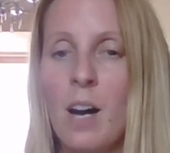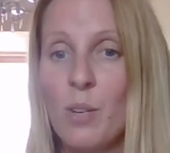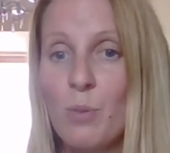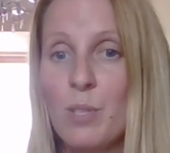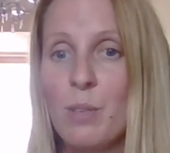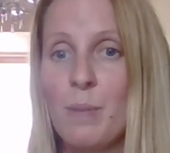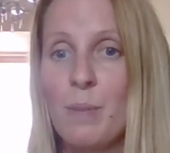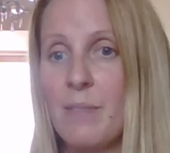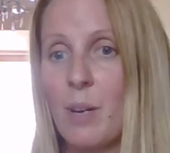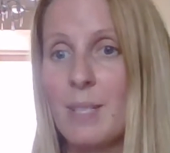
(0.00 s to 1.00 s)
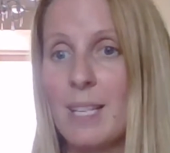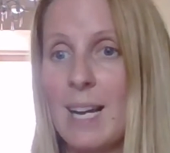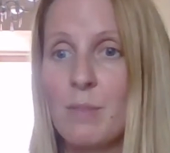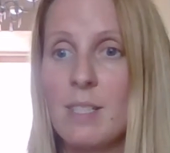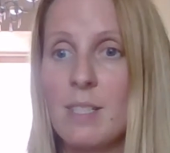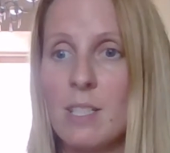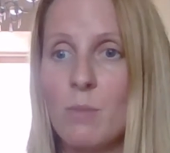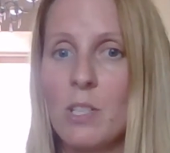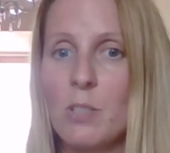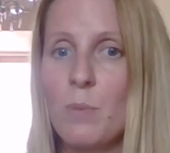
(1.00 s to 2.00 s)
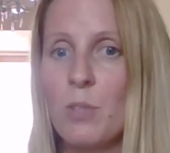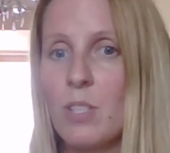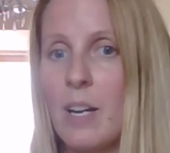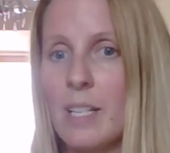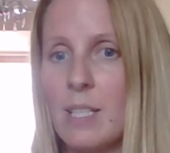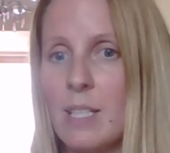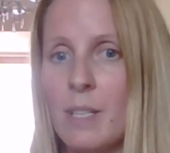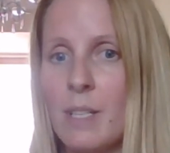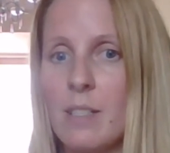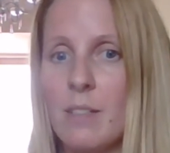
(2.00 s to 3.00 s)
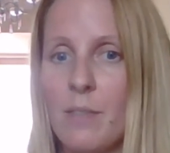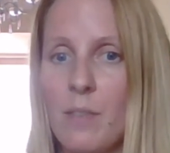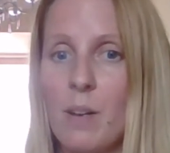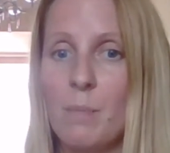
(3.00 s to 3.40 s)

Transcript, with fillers: I also believe I was allowed to teach much more science because of